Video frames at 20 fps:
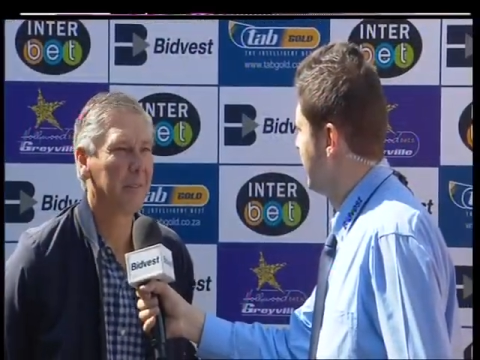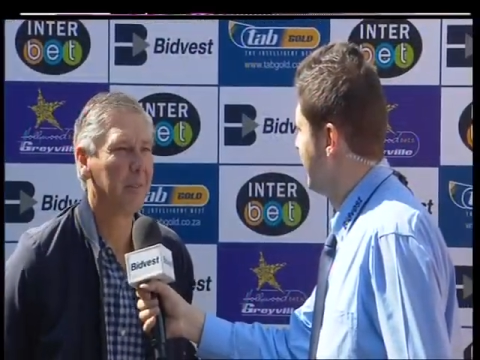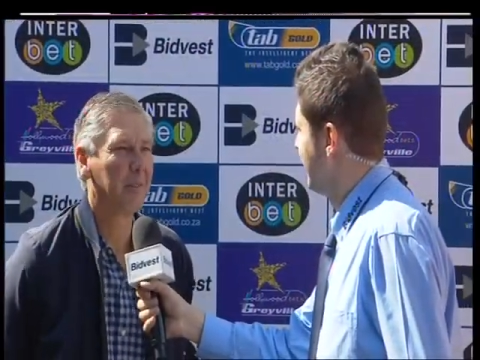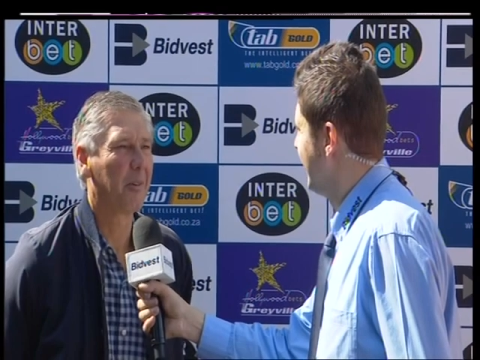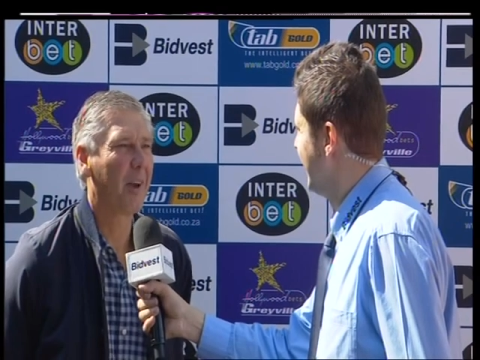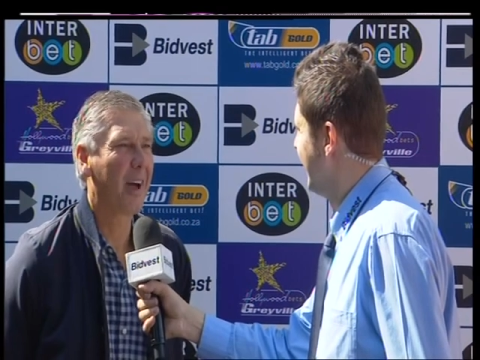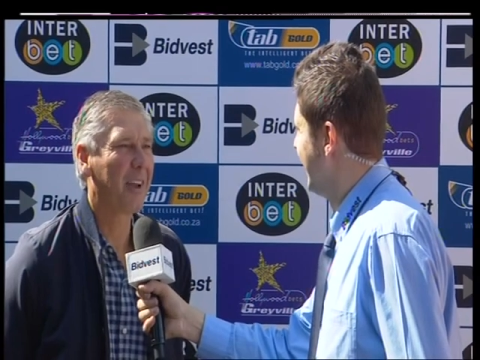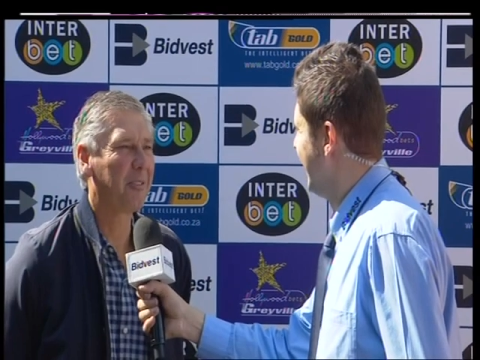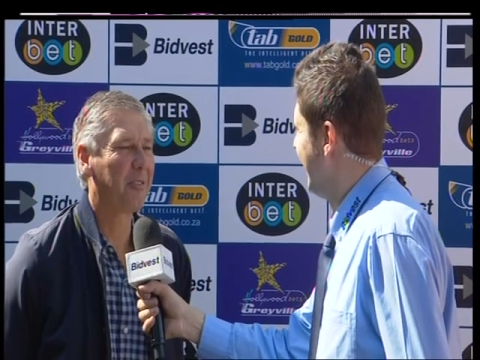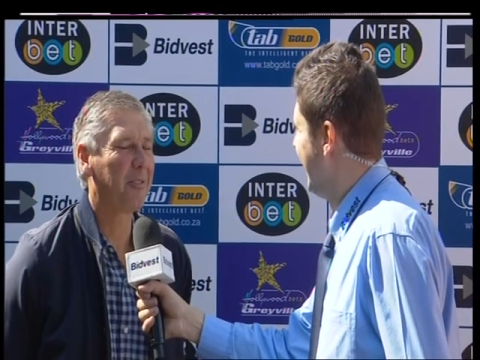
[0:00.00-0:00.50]

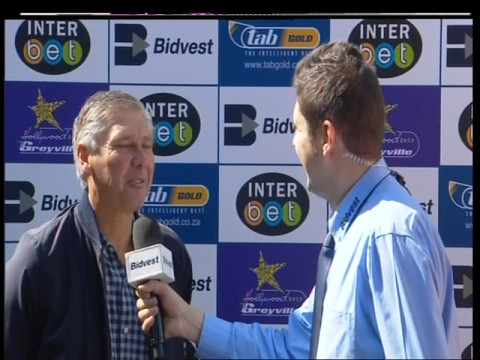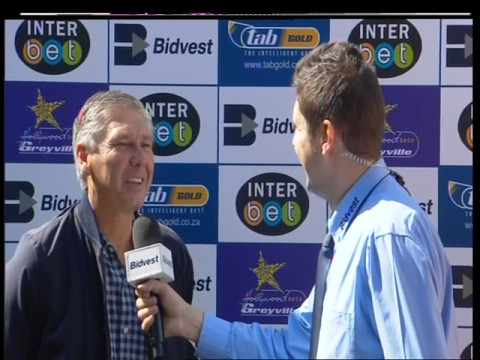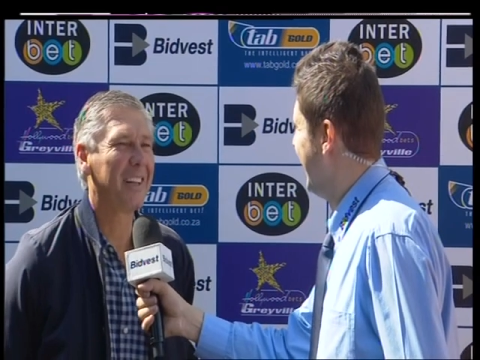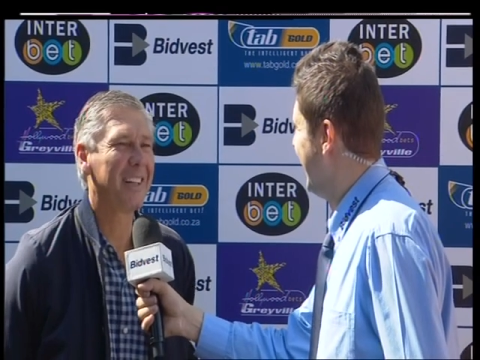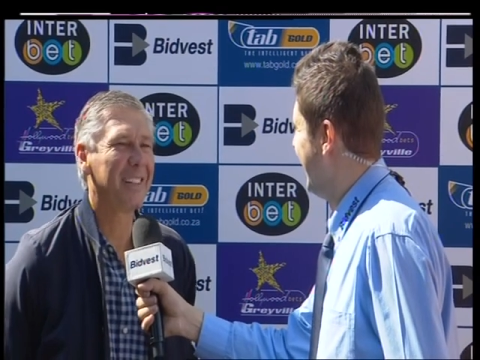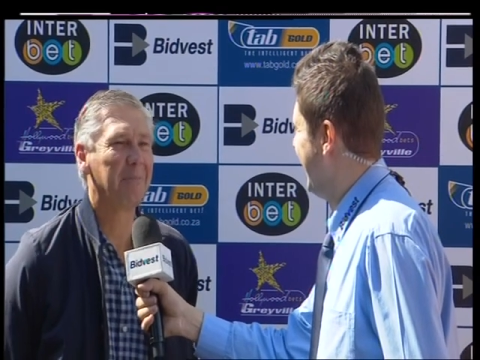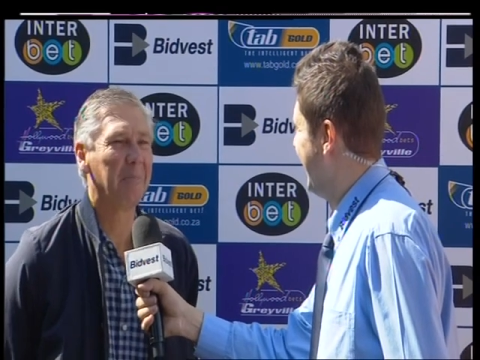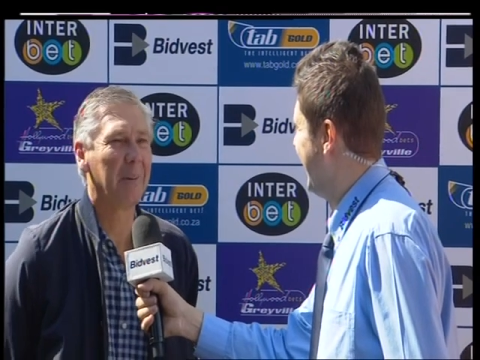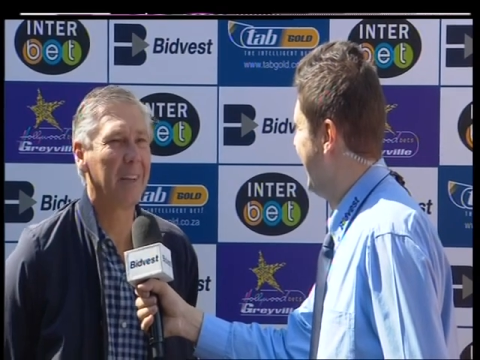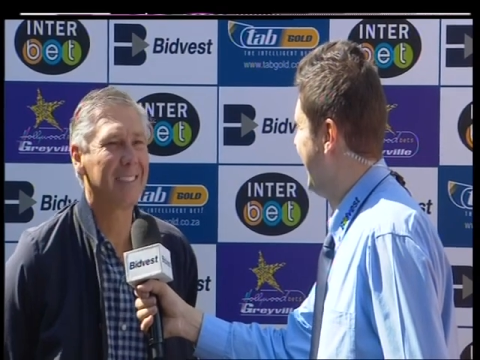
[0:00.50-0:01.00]
right
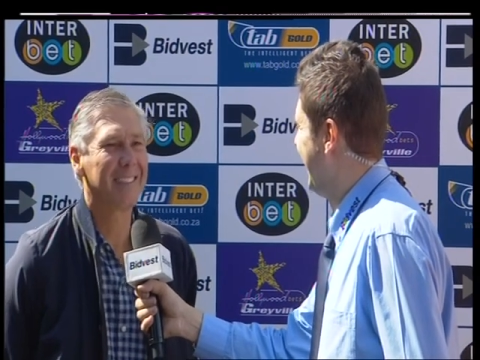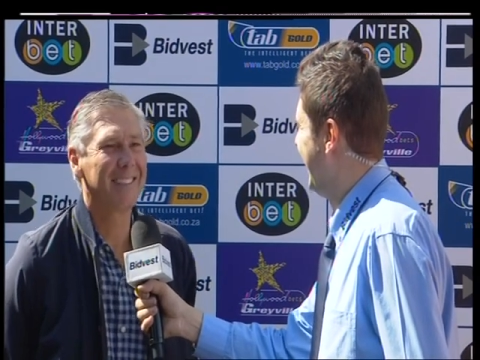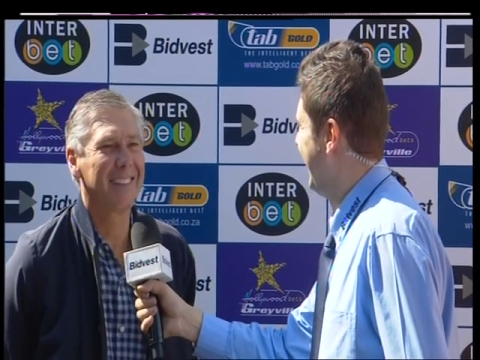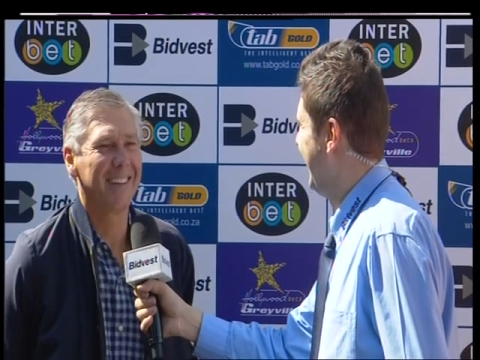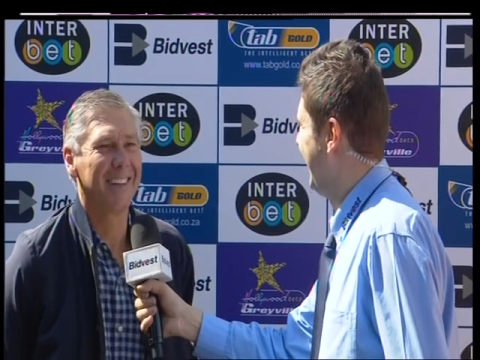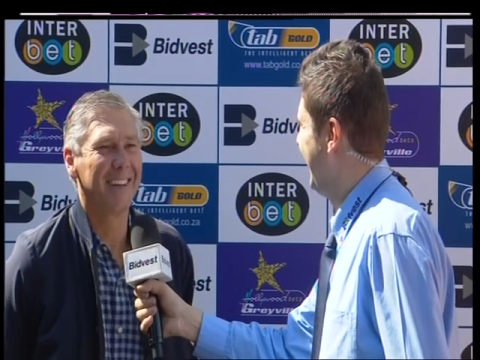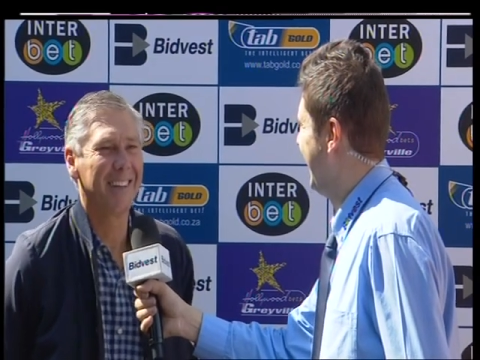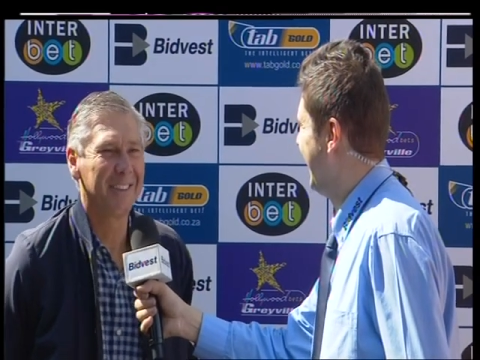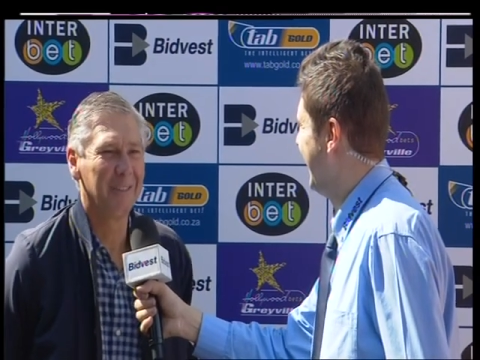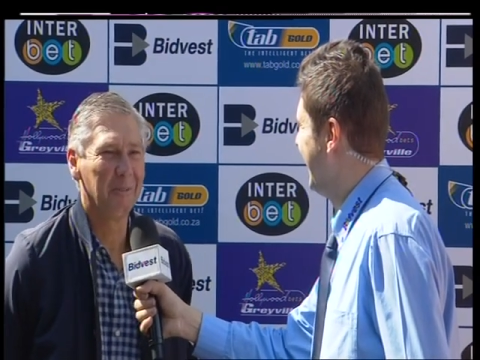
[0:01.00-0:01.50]
field, but
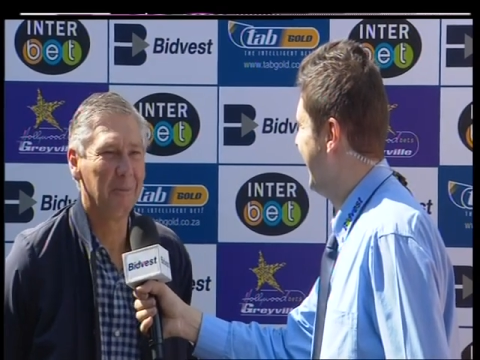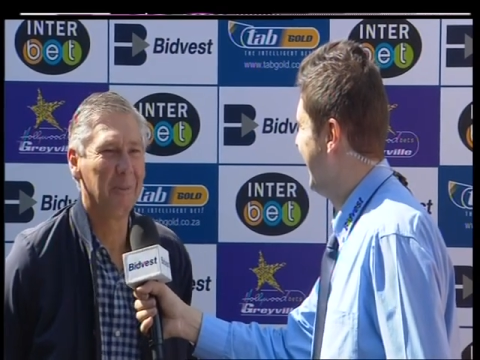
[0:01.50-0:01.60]
you know,